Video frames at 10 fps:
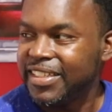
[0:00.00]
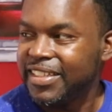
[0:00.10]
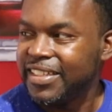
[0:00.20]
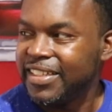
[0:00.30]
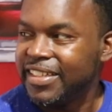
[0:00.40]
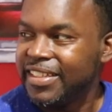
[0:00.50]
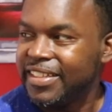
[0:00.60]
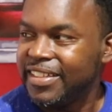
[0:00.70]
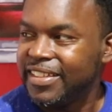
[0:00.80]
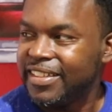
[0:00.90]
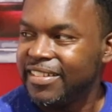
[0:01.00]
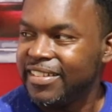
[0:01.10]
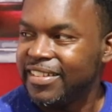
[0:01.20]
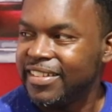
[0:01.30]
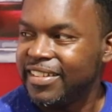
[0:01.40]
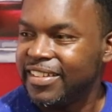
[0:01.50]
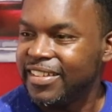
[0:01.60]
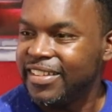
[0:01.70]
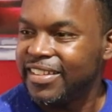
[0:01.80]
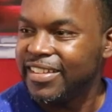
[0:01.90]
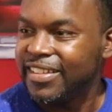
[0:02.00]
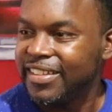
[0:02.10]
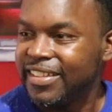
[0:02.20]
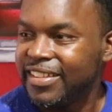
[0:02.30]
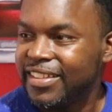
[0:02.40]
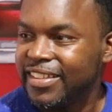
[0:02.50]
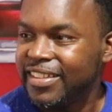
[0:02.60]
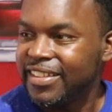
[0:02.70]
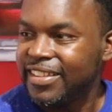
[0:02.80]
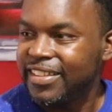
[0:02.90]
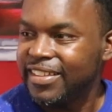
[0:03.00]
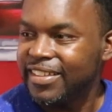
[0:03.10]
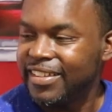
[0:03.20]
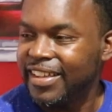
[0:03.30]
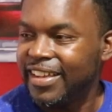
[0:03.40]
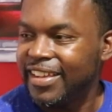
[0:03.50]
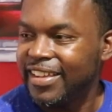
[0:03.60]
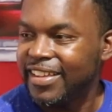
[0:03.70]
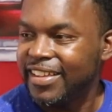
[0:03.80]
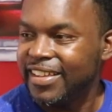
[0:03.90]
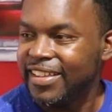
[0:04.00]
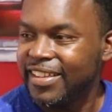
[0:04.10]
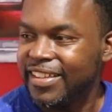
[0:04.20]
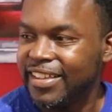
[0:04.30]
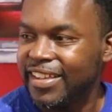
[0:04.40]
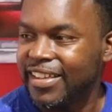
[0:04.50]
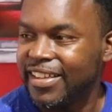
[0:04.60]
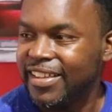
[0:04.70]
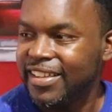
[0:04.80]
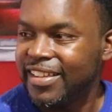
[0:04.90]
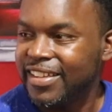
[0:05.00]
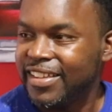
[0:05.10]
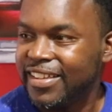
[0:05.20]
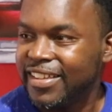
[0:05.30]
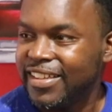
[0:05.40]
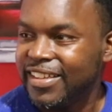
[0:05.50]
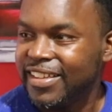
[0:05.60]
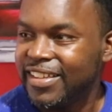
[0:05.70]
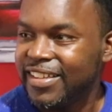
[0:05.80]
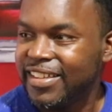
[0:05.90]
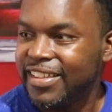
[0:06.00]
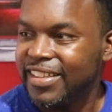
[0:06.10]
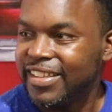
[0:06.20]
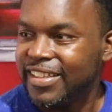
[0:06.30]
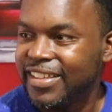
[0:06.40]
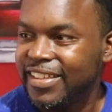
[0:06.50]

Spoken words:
[no speech]